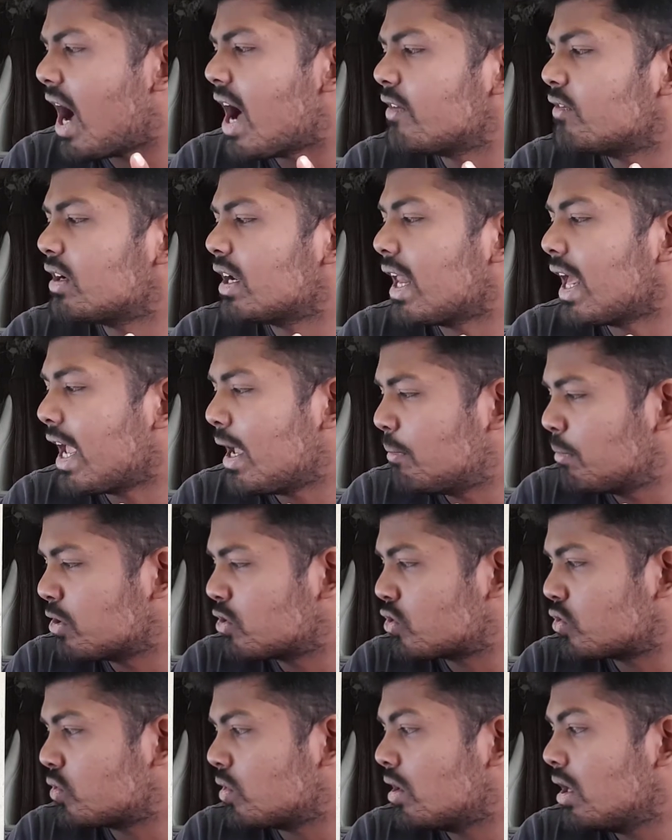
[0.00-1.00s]
I will able
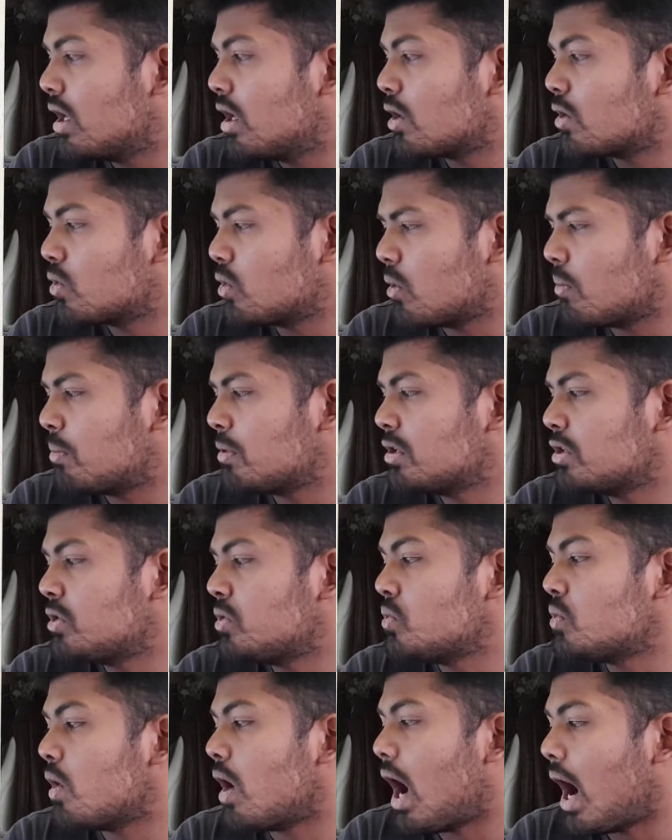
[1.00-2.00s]
to gobble
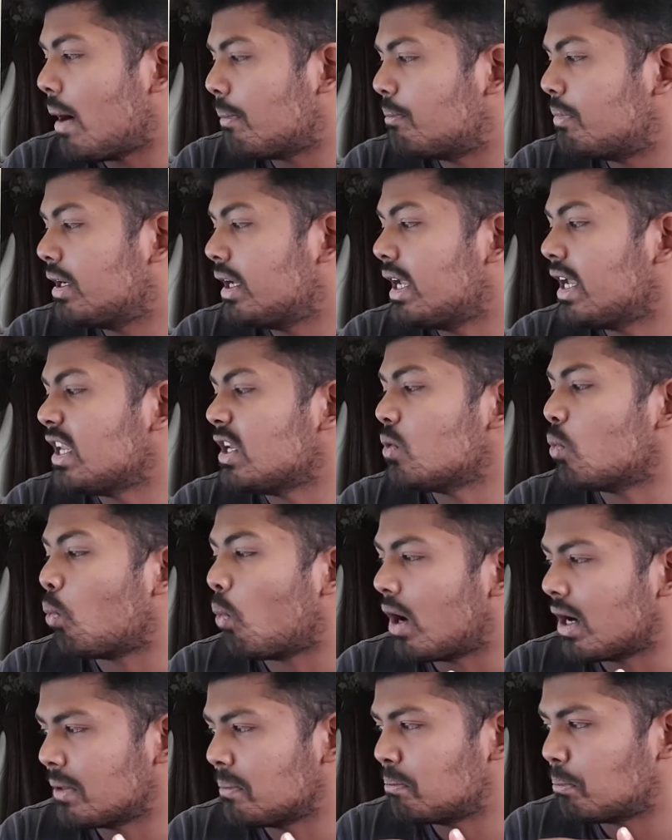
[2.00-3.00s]
you up in
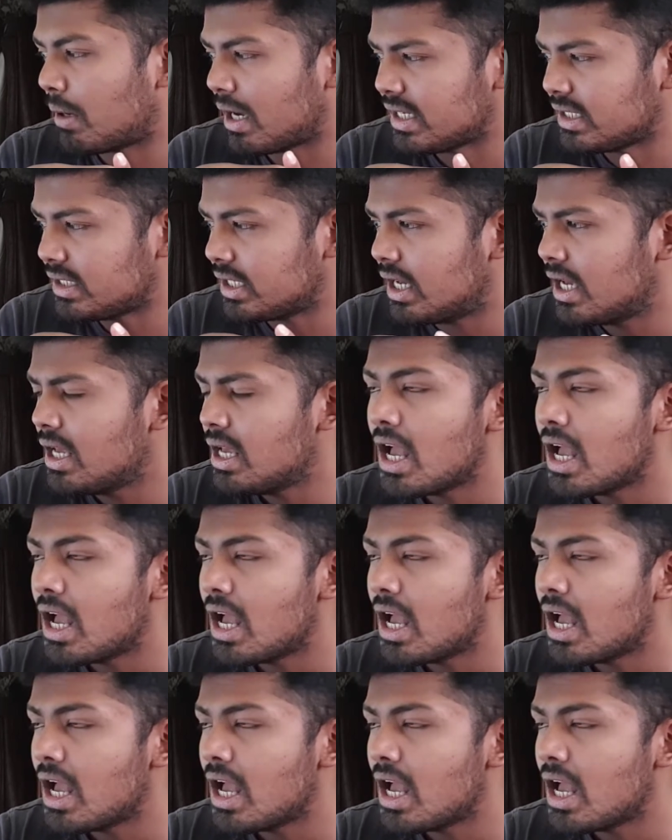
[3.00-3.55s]
one bite.